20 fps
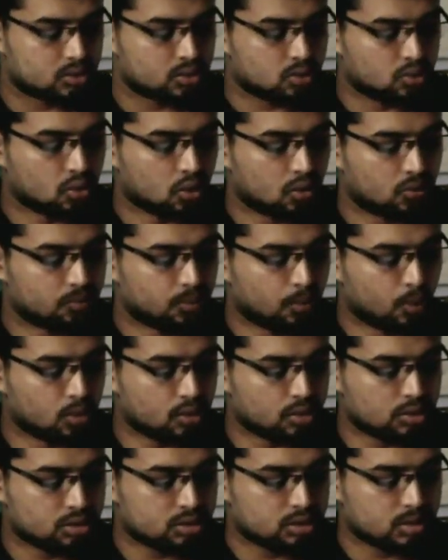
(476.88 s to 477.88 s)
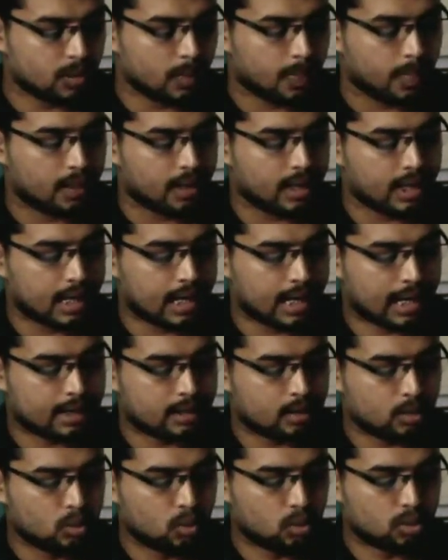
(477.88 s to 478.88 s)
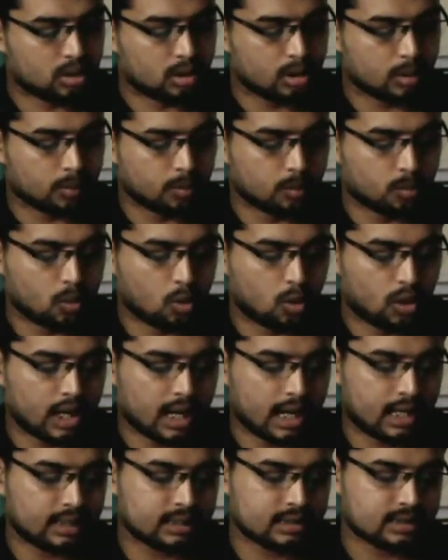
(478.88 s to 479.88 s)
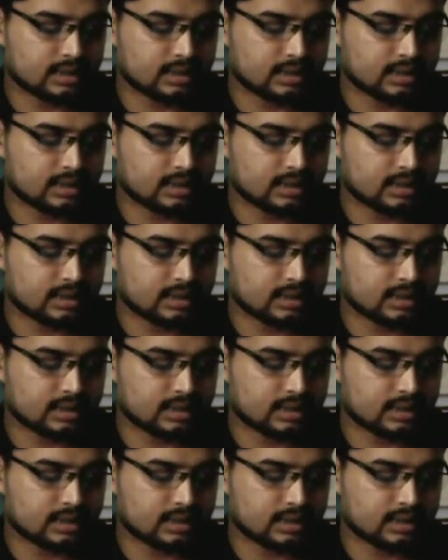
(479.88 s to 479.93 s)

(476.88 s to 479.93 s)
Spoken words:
tadpoles and look more like